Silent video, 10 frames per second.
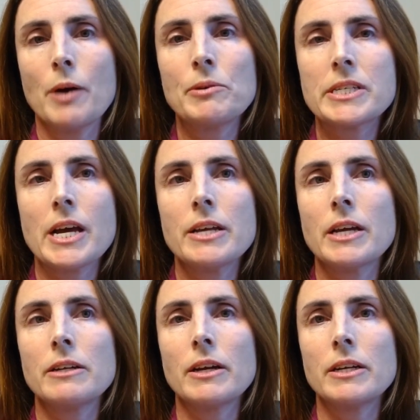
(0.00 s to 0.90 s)
I would say
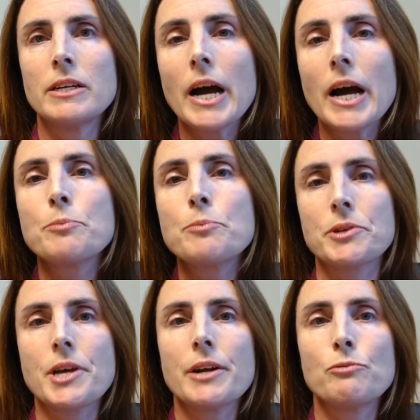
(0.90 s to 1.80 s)
that in
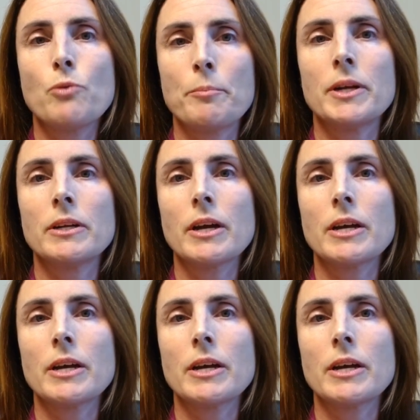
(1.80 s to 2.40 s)
90% of women,